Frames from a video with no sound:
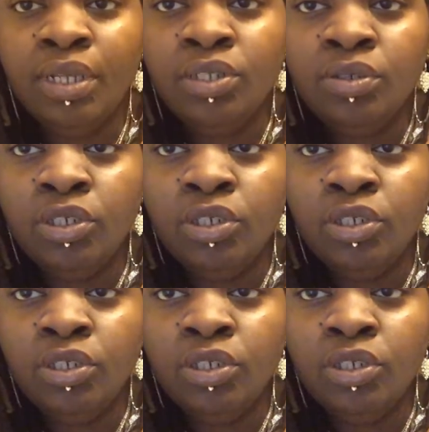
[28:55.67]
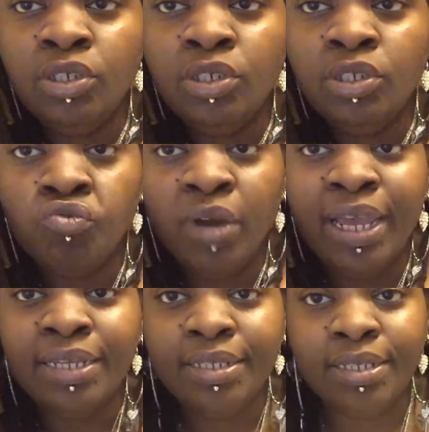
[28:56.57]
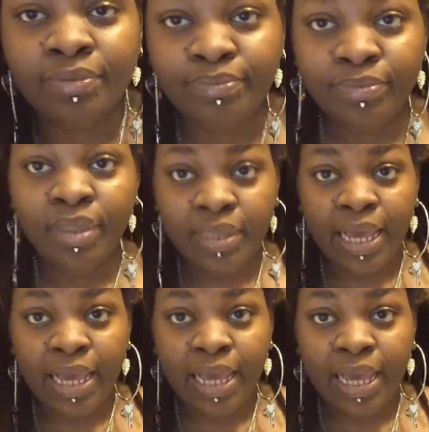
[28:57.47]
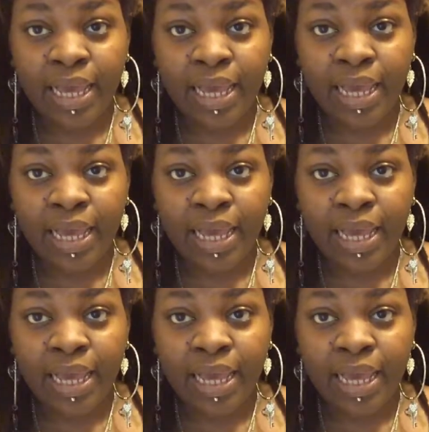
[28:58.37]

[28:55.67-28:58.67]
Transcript: that you can treat them right. That part.